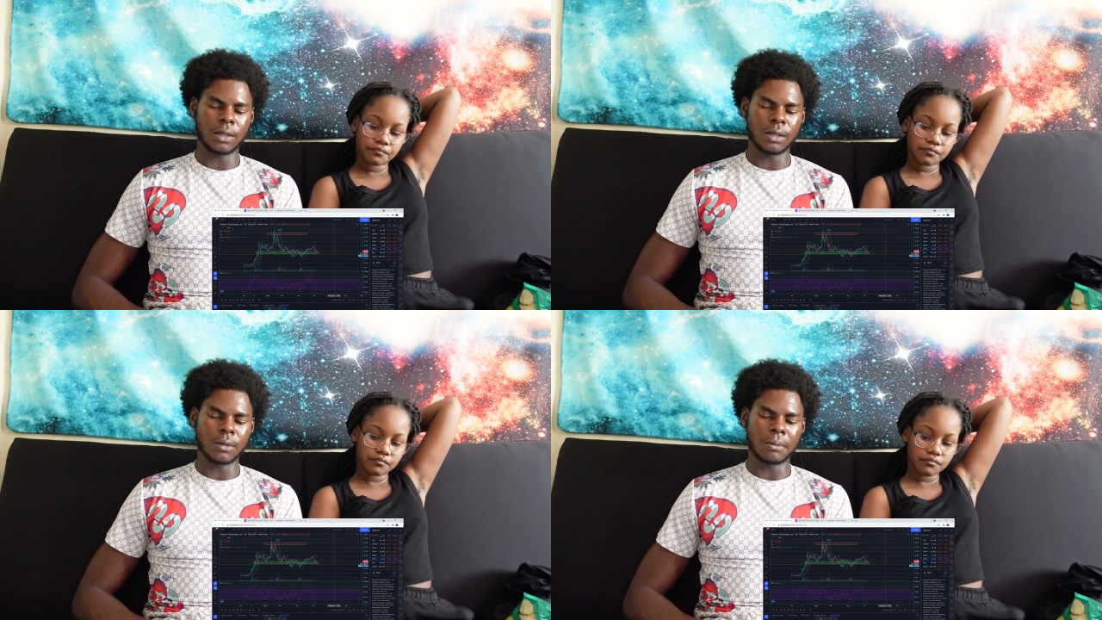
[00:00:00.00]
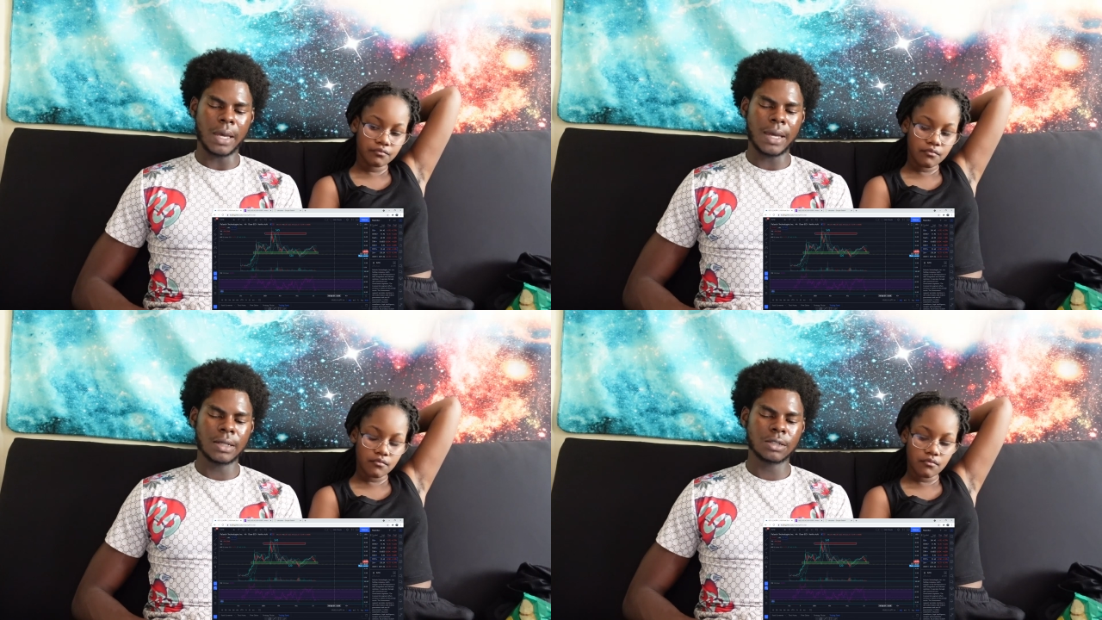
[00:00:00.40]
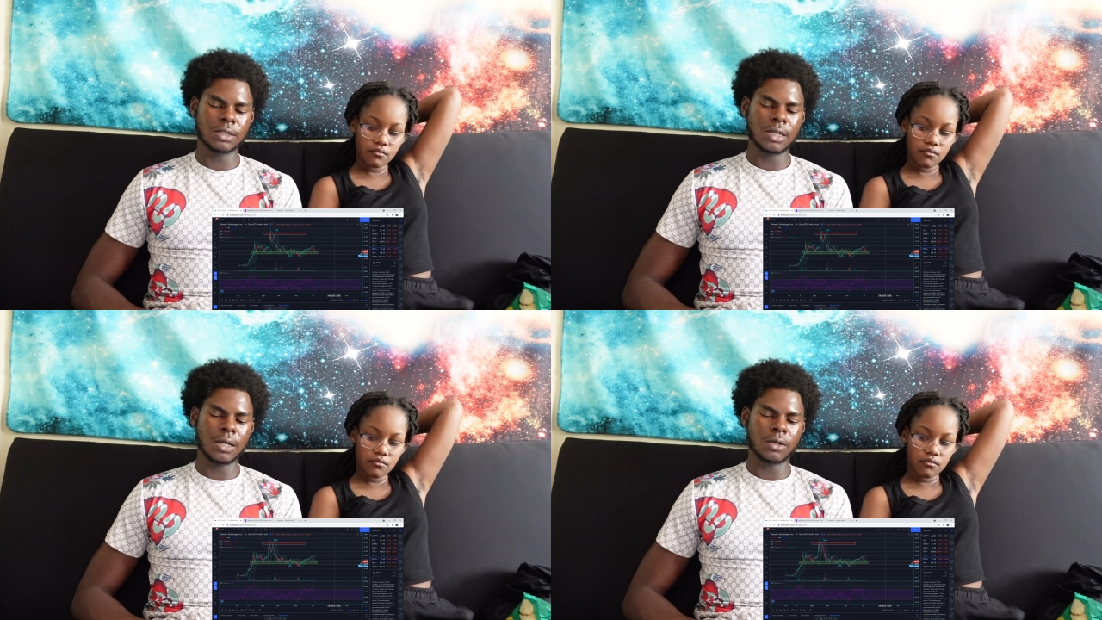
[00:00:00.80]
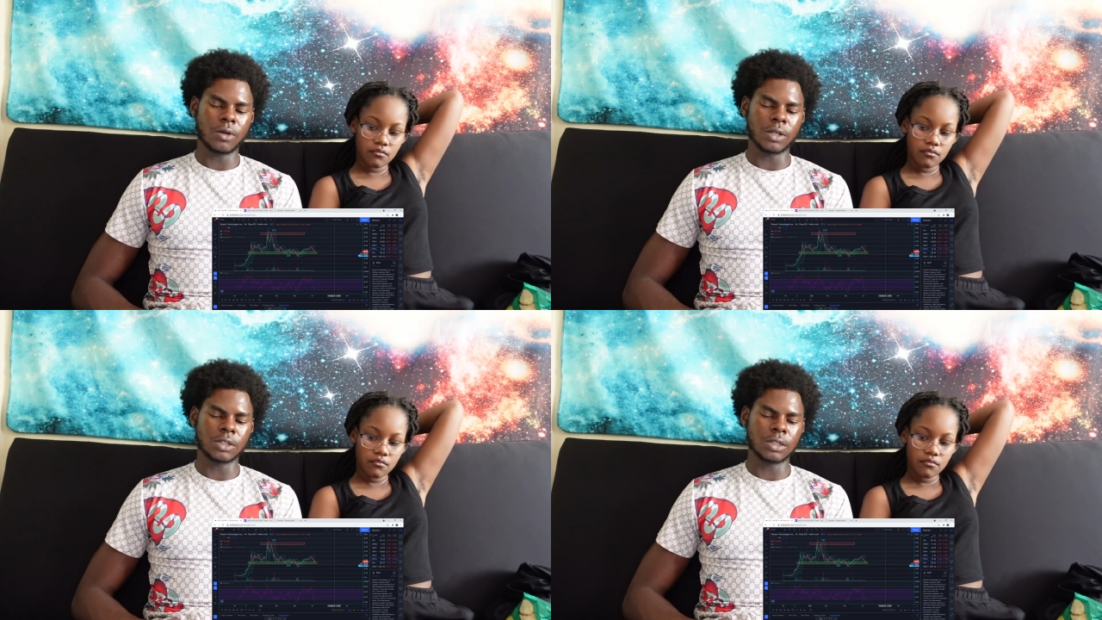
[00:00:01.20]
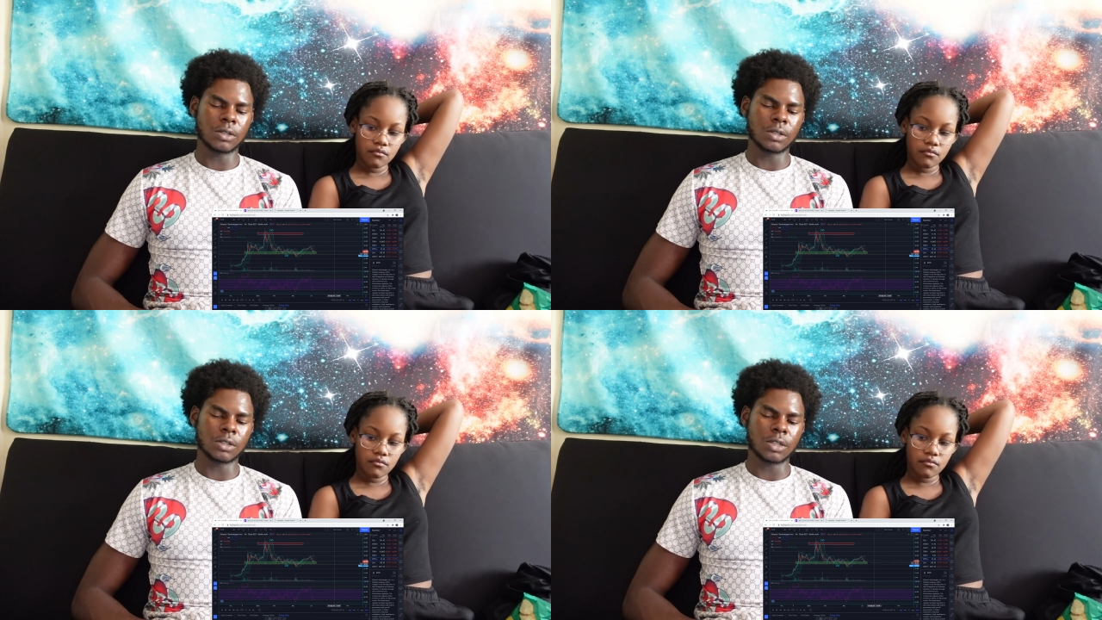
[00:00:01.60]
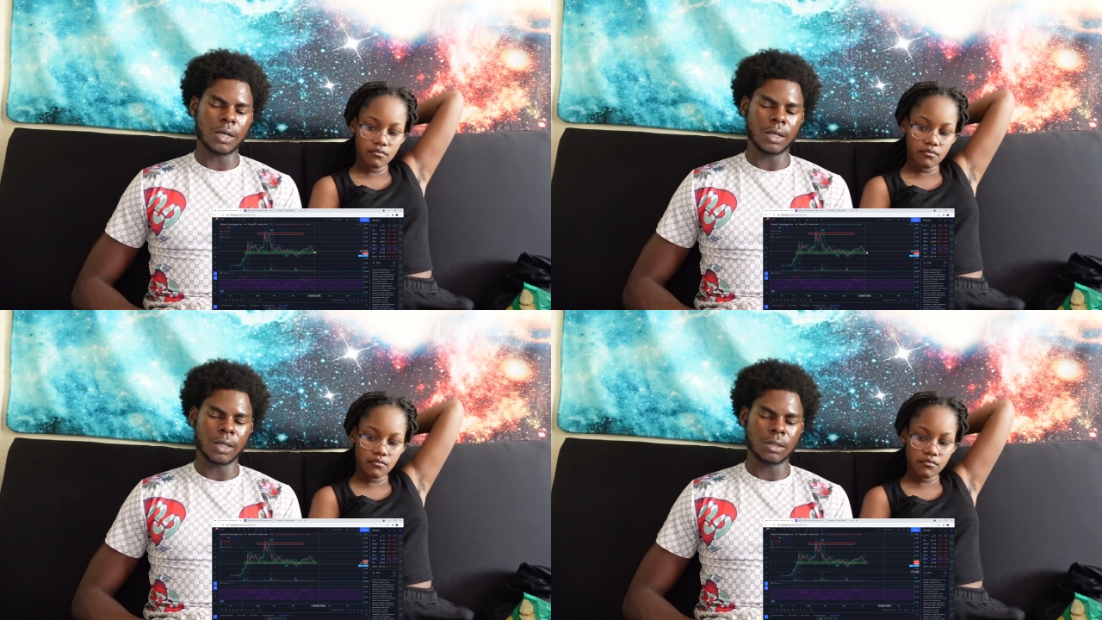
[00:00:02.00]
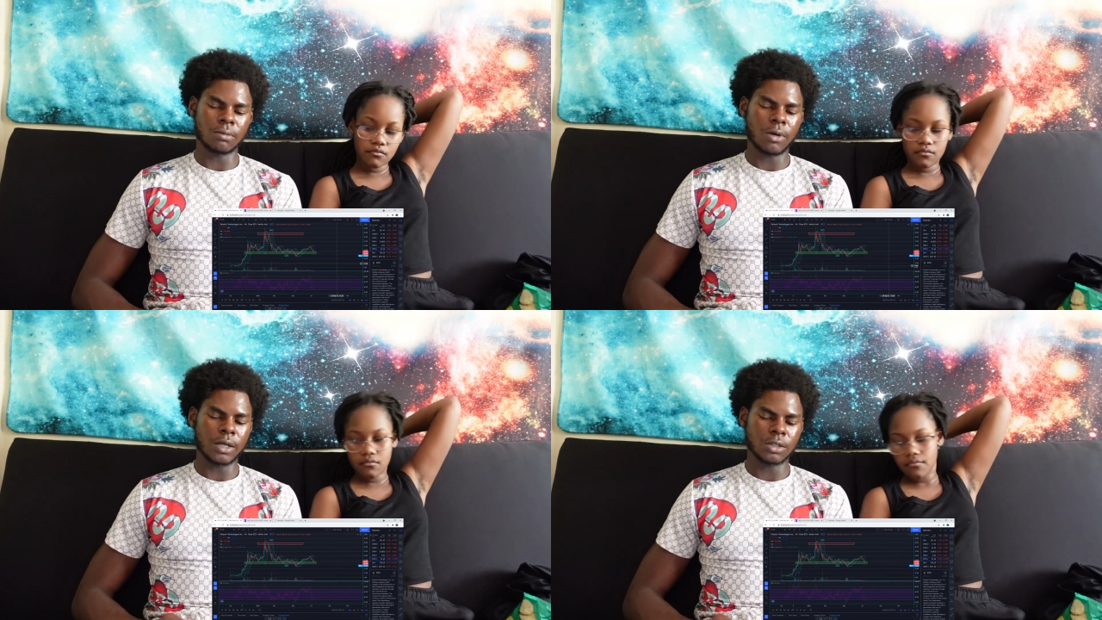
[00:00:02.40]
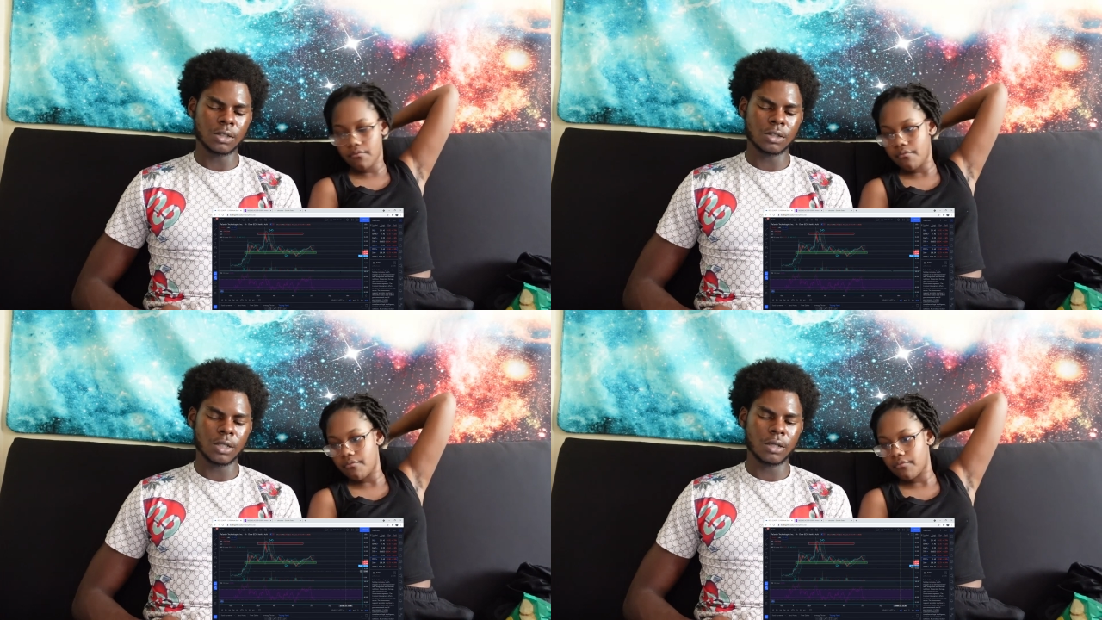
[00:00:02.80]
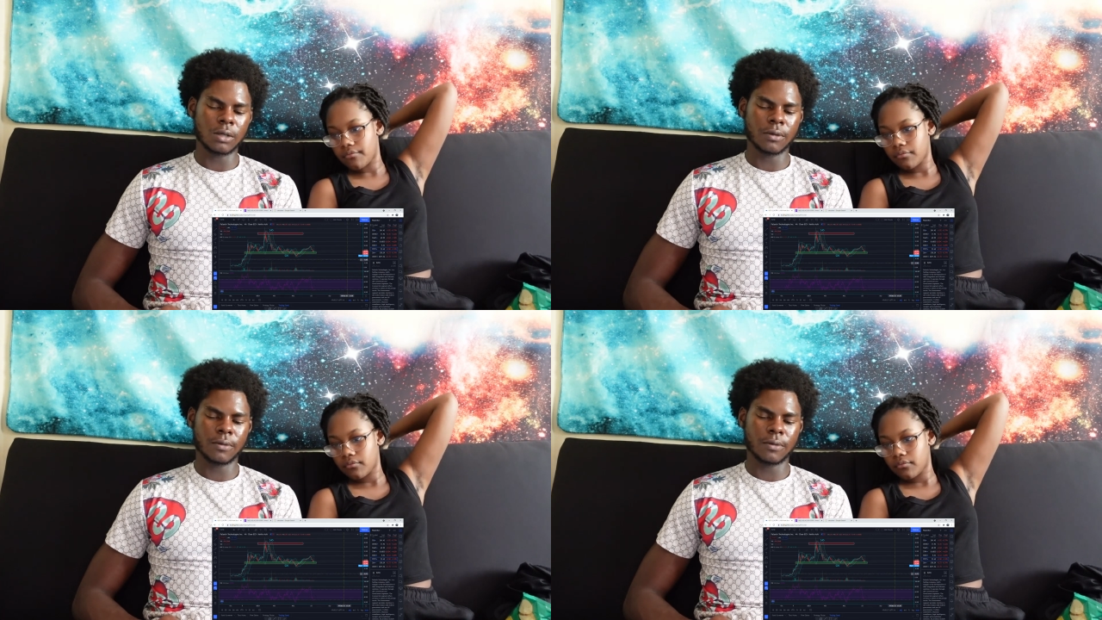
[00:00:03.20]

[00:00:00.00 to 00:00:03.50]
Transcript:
Speaker 1: to buy this stock or sell this stock at the price it's at?